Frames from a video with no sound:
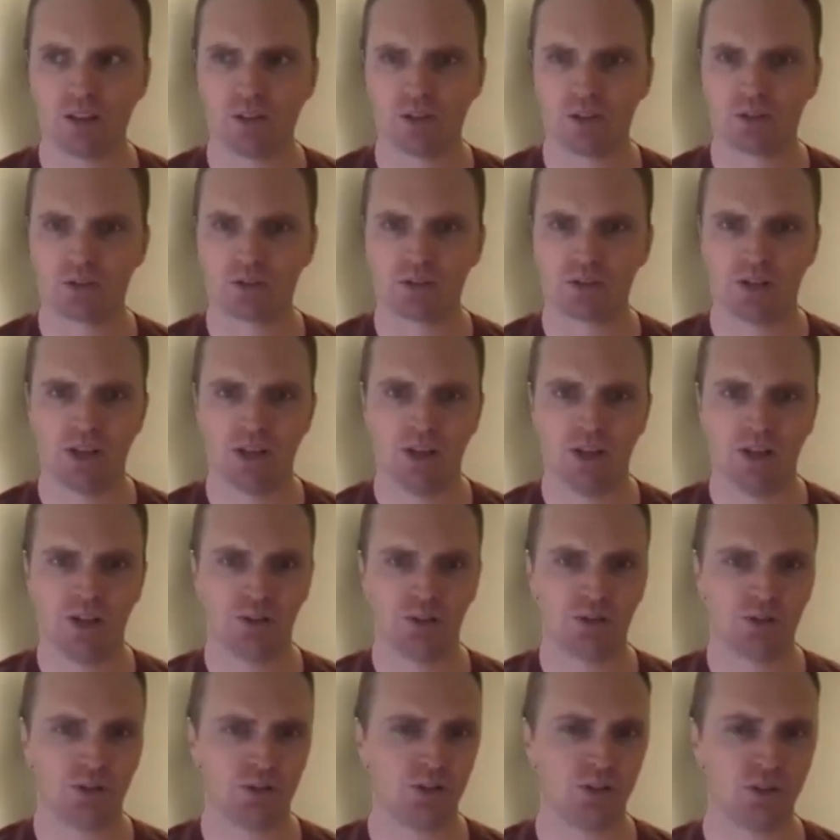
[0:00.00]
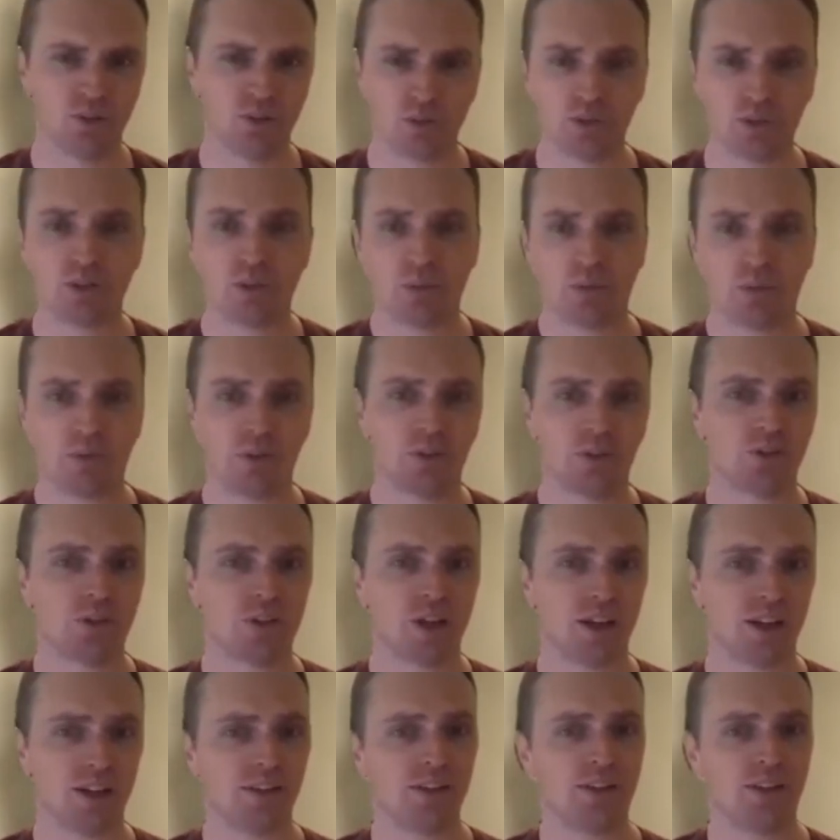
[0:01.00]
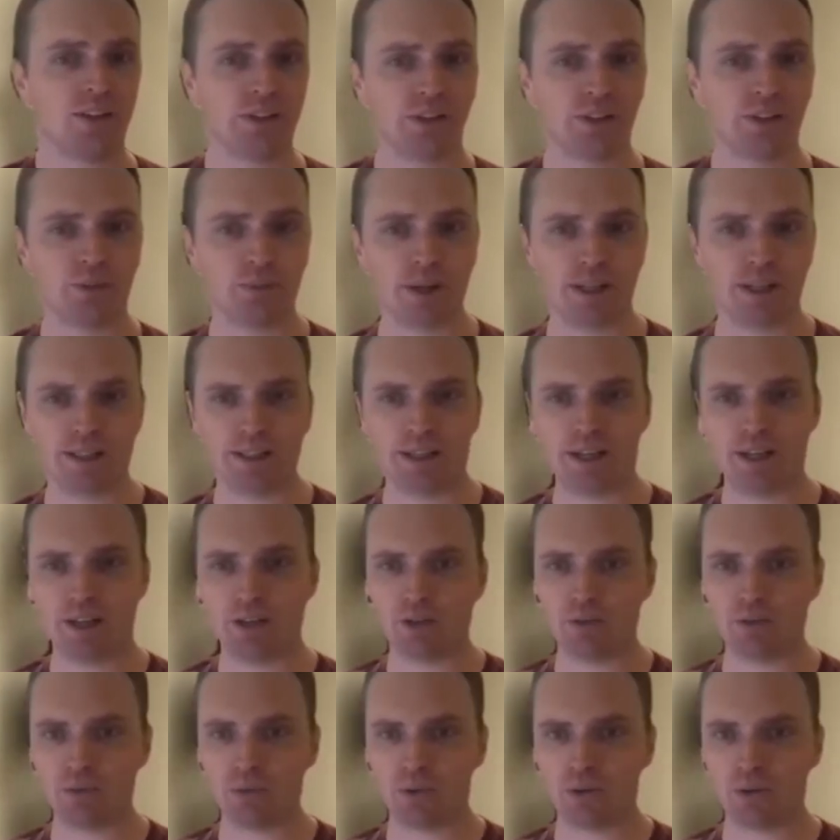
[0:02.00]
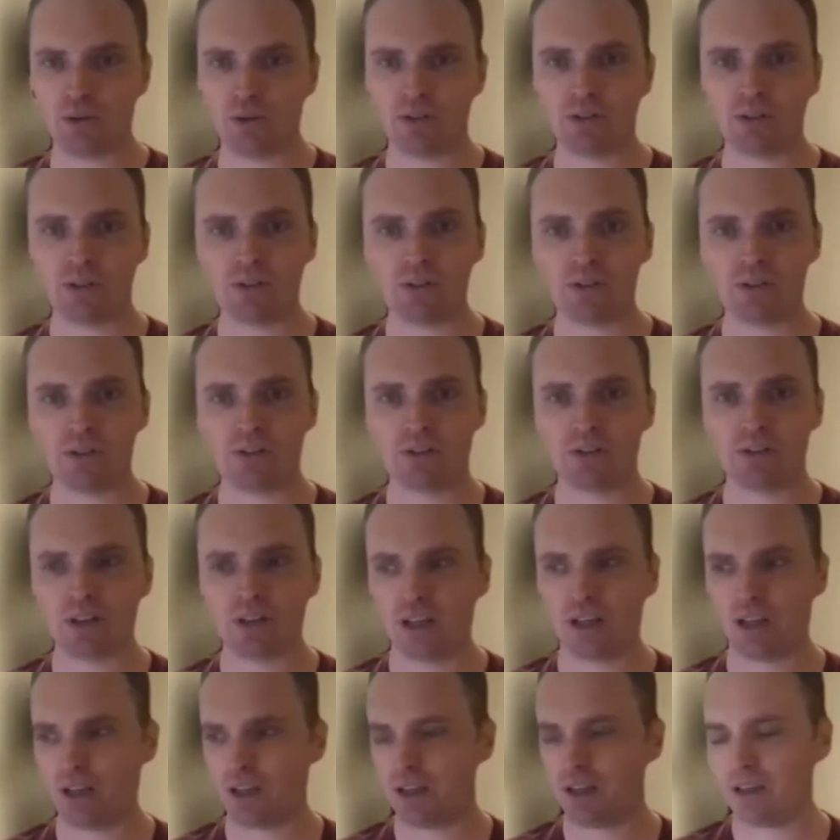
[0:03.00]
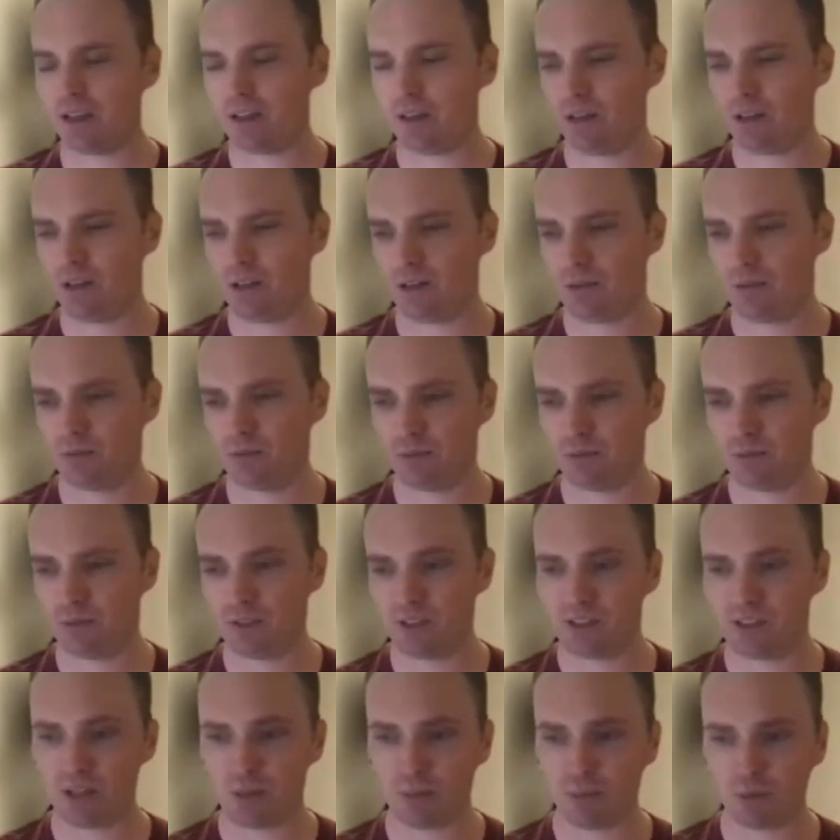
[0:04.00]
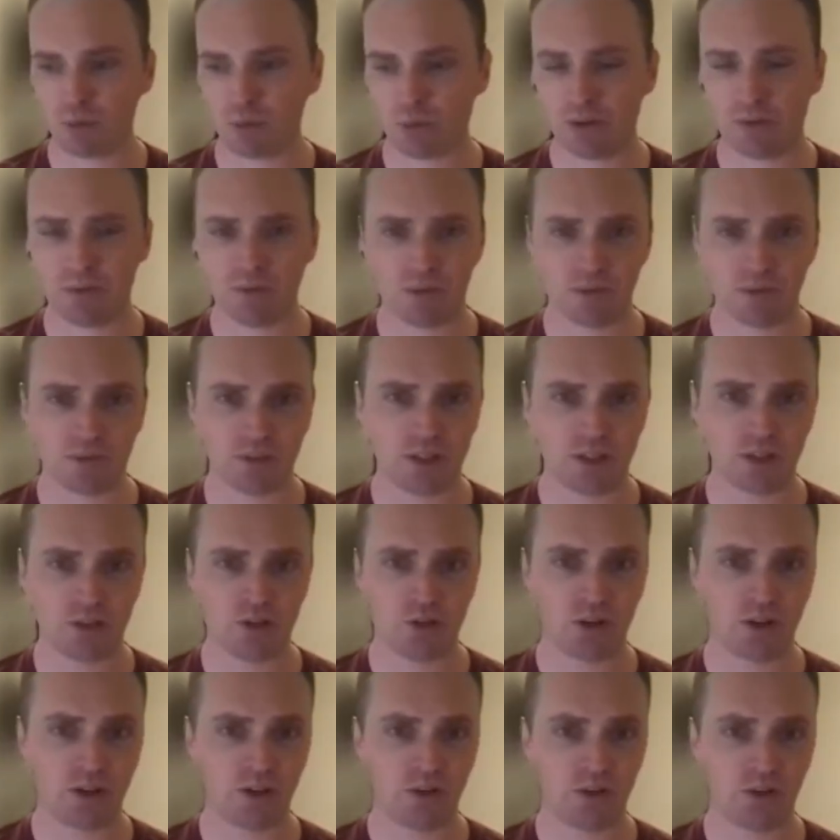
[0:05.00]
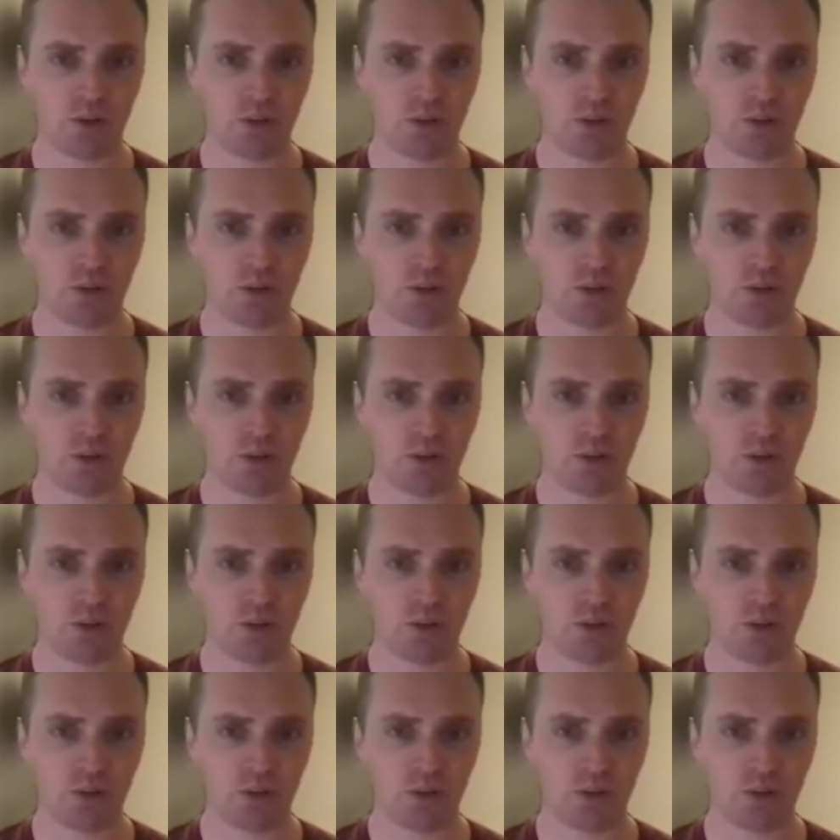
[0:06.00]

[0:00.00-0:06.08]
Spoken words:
just searching through some of the rich data sets I was maintaining on reconnaissance, December 2015, January